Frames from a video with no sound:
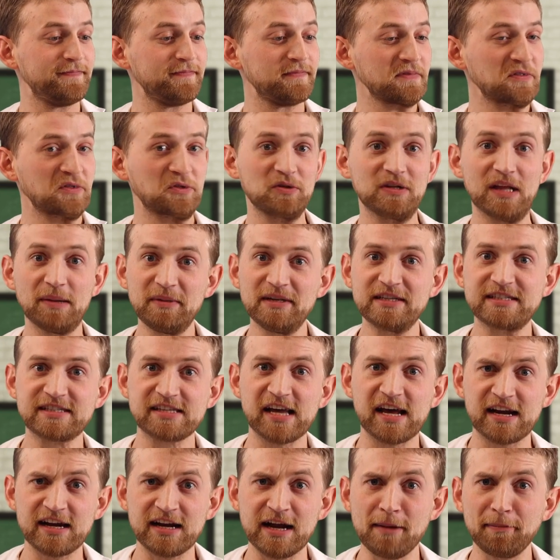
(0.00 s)
So let me
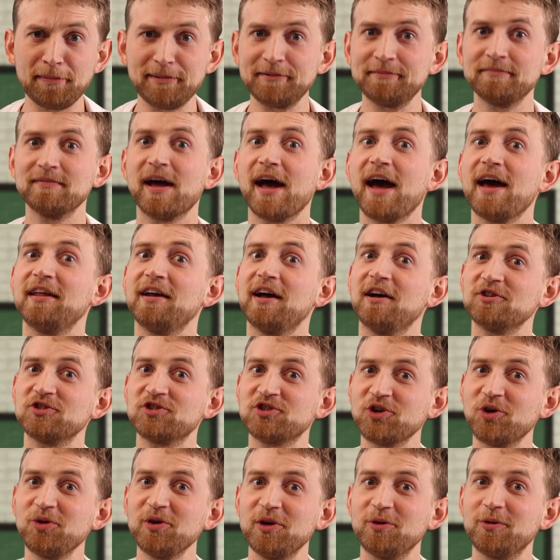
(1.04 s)
set it up, and I'll
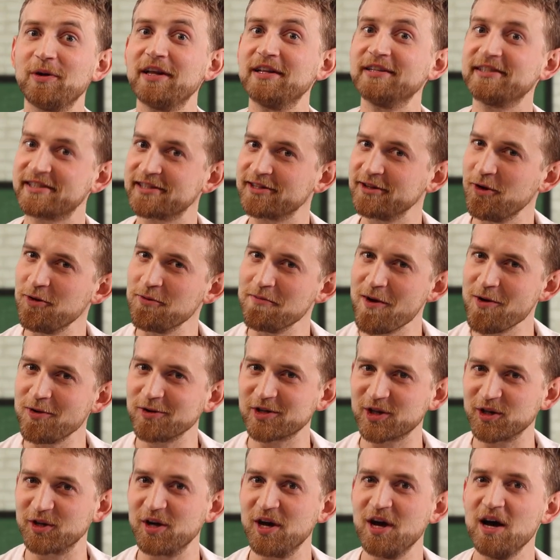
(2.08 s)
show you in slow
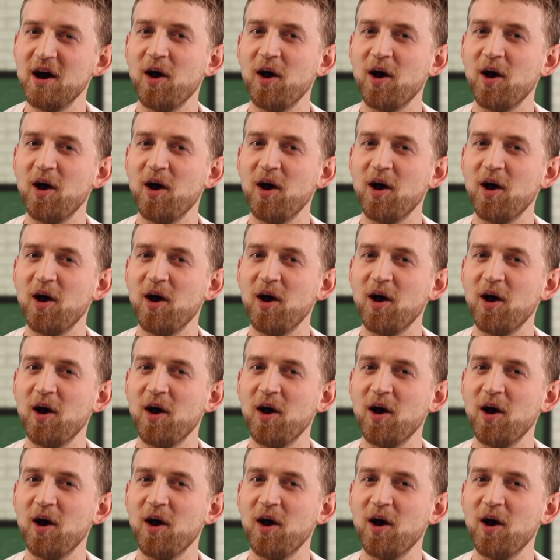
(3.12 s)
motion